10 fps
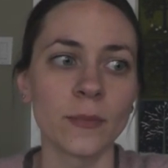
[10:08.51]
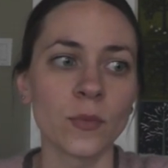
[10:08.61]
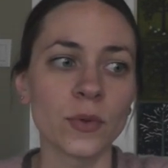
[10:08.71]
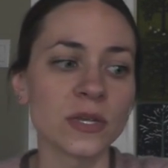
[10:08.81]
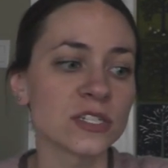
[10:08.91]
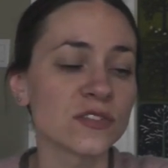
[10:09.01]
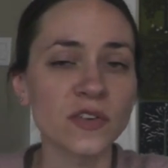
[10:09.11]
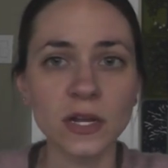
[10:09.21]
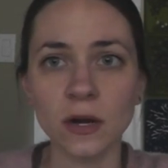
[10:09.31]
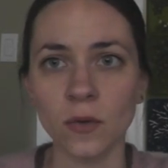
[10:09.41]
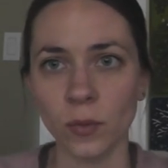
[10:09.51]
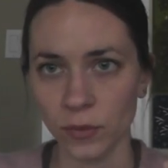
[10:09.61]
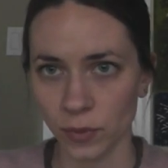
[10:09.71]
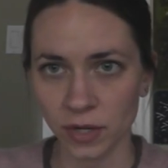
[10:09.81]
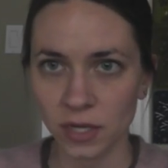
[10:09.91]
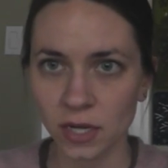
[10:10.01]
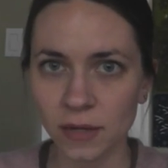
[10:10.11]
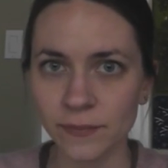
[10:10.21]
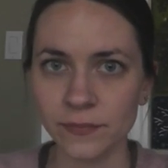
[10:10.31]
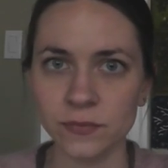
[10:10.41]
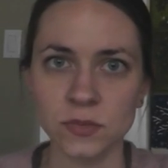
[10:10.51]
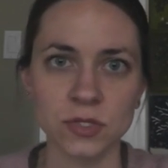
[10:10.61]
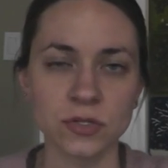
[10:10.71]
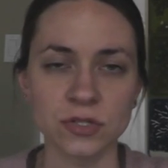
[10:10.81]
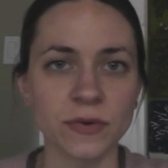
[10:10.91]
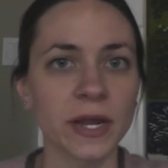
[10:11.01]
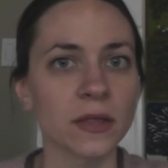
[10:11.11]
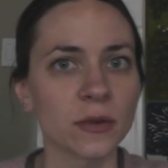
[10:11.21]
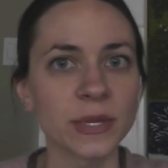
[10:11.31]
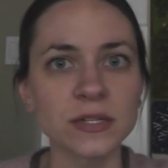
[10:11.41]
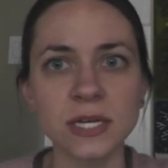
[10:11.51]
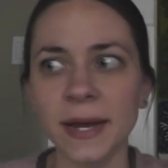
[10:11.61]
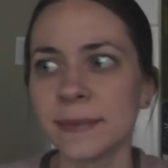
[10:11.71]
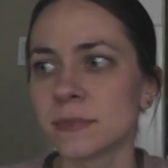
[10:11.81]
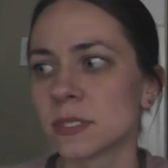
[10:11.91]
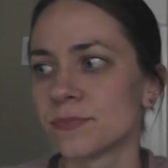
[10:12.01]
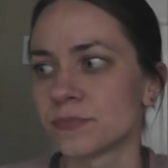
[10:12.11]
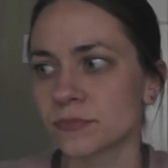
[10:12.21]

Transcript: We just feed her when we're eating, so just regular meal times,